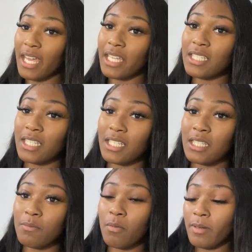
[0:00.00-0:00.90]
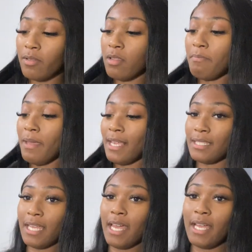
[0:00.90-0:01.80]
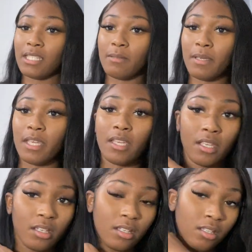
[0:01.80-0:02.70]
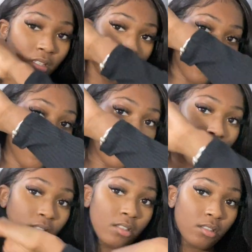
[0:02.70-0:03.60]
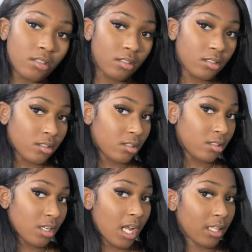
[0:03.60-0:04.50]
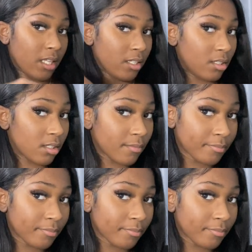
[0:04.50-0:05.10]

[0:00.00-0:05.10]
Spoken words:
inches. Probably not the best hair to be like this.